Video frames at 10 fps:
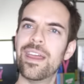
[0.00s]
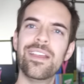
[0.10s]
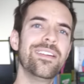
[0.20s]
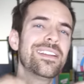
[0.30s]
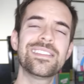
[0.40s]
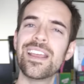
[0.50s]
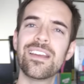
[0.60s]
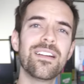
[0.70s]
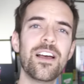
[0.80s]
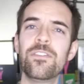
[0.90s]
and then I take
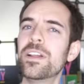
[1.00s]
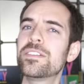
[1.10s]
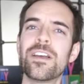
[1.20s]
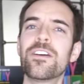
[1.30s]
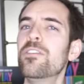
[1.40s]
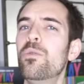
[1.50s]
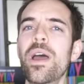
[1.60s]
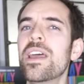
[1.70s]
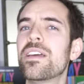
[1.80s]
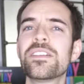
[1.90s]
it off and I tuck it
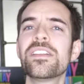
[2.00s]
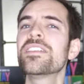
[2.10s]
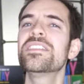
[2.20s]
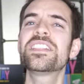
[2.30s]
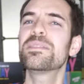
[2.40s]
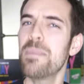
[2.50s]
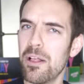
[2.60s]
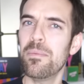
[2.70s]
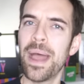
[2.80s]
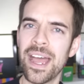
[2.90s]
away because it doesn't
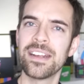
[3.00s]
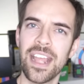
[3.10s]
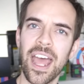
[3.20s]
smell bad